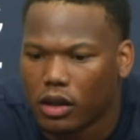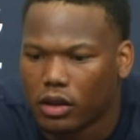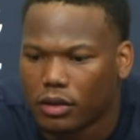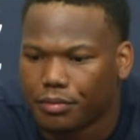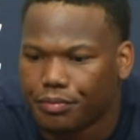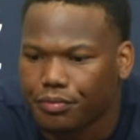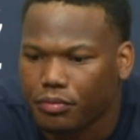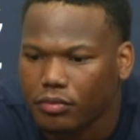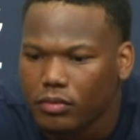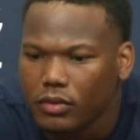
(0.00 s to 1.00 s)
Um,
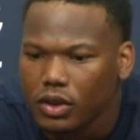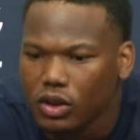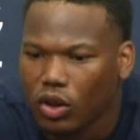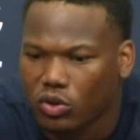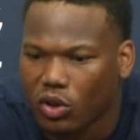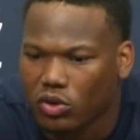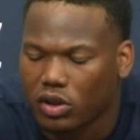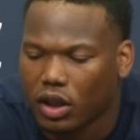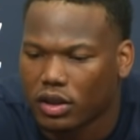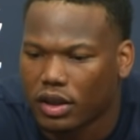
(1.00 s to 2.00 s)
those are those
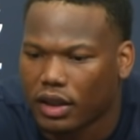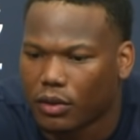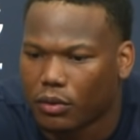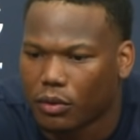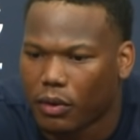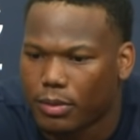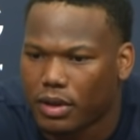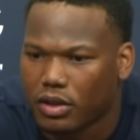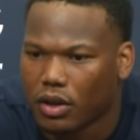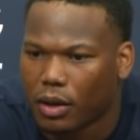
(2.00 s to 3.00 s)
things that the, the reps
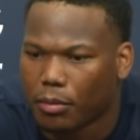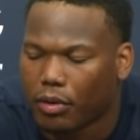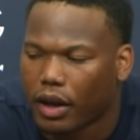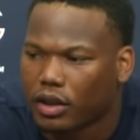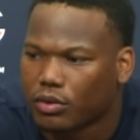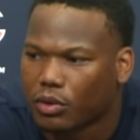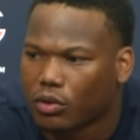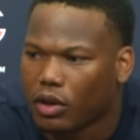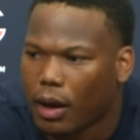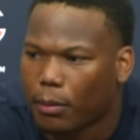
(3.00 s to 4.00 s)
that you get in practice where you
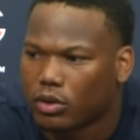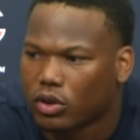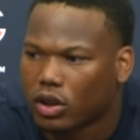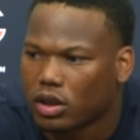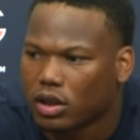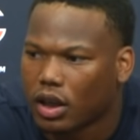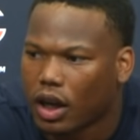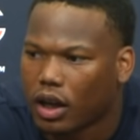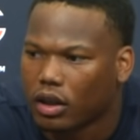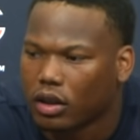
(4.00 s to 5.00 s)
get opportunities to
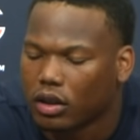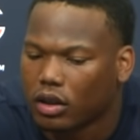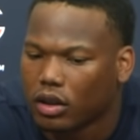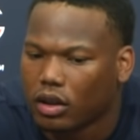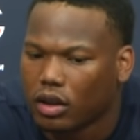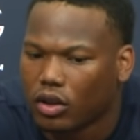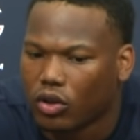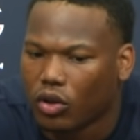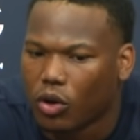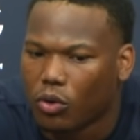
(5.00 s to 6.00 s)
kind of, you
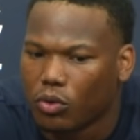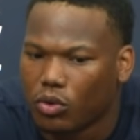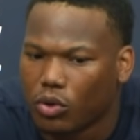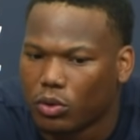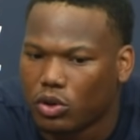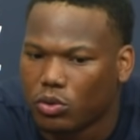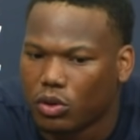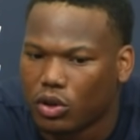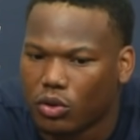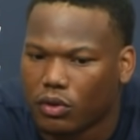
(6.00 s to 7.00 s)
know, go do what you
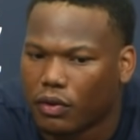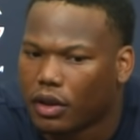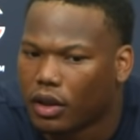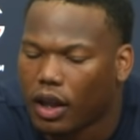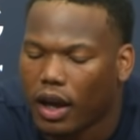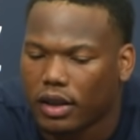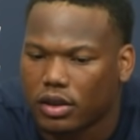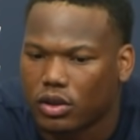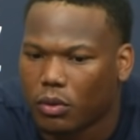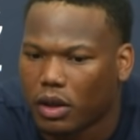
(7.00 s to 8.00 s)
would do if it, in live
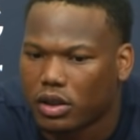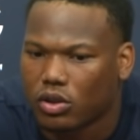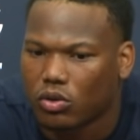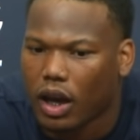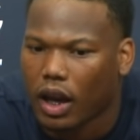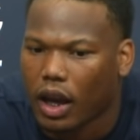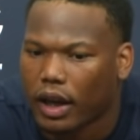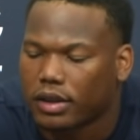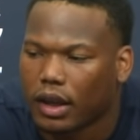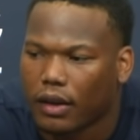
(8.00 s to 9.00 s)
situations. You kind of
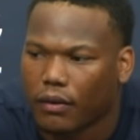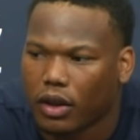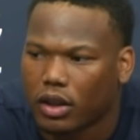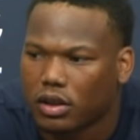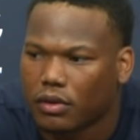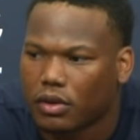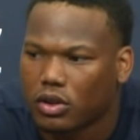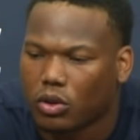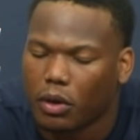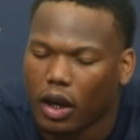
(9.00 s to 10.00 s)
got to take advantage of it.
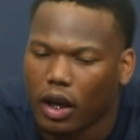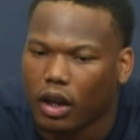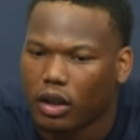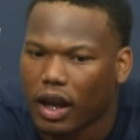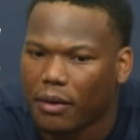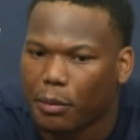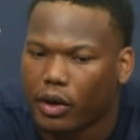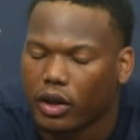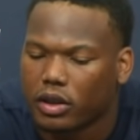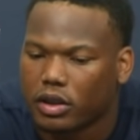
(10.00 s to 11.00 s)
So we had live
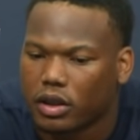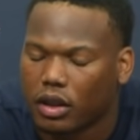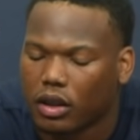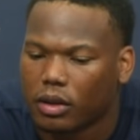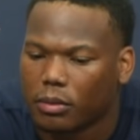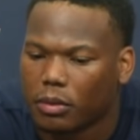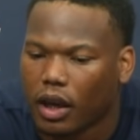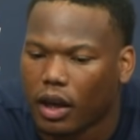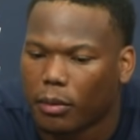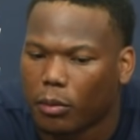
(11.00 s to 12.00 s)
periods in um,
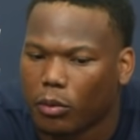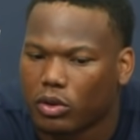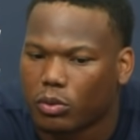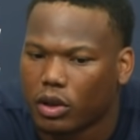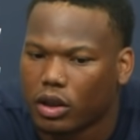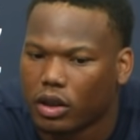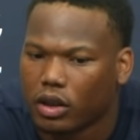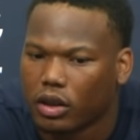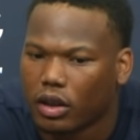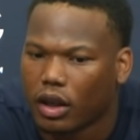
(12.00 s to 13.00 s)
camp, which were
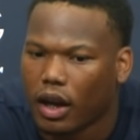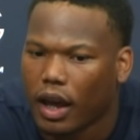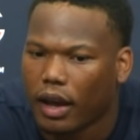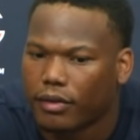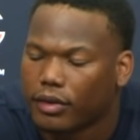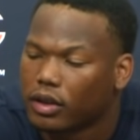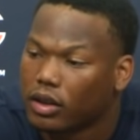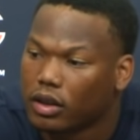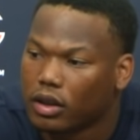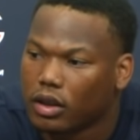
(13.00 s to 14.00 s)
good, and I had
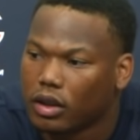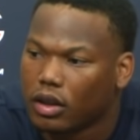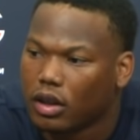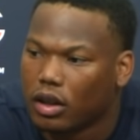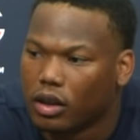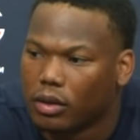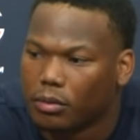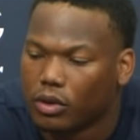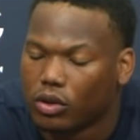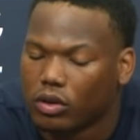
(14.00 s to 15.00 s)
fun
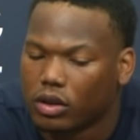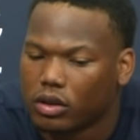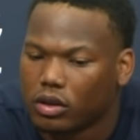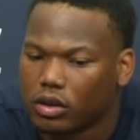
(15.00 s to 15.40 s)
um, doing.